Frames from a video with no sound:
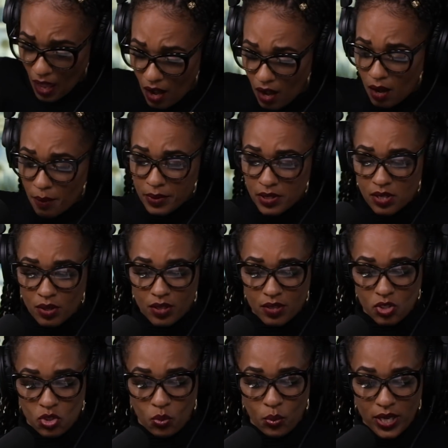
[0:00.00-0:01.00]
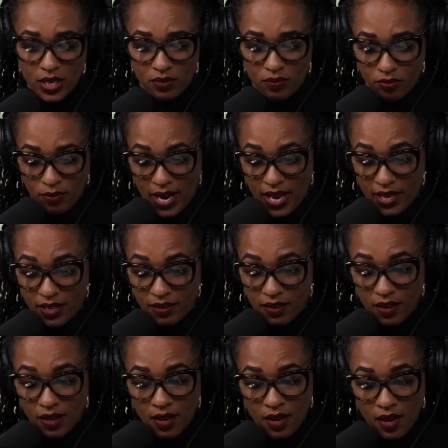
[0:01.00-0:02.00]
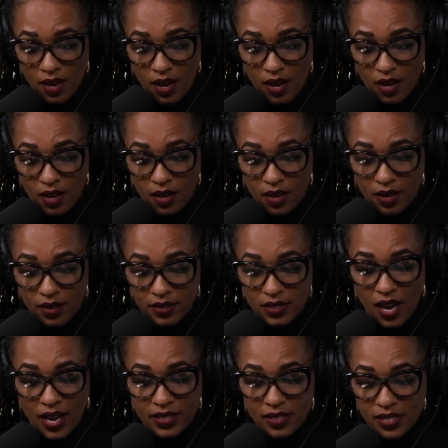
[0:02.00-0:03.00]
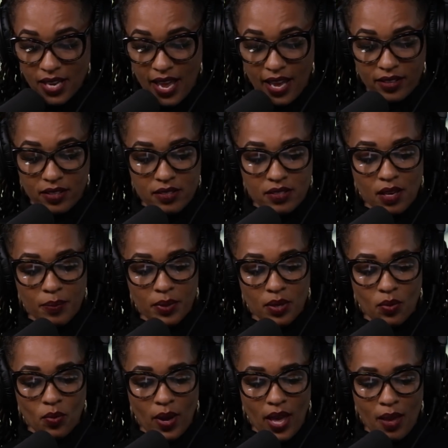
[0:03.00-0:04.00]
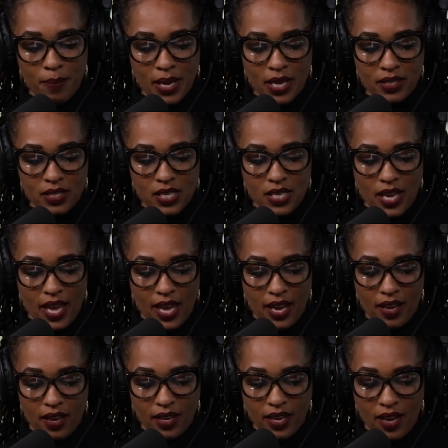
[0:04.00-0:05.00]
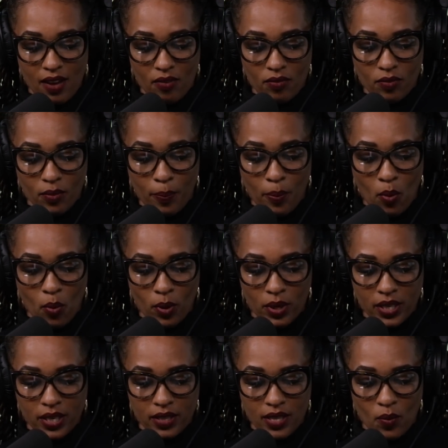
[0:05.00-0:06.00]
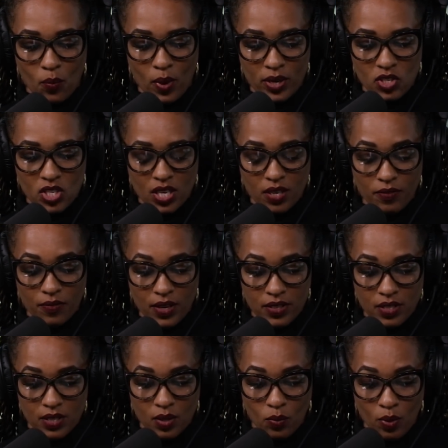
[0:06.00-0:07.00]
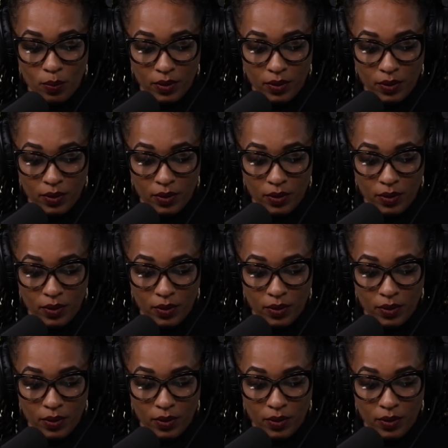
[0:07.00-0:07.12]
Um, so the tweet read, uh, Tynes tag WMATA account reporting that when she confronted the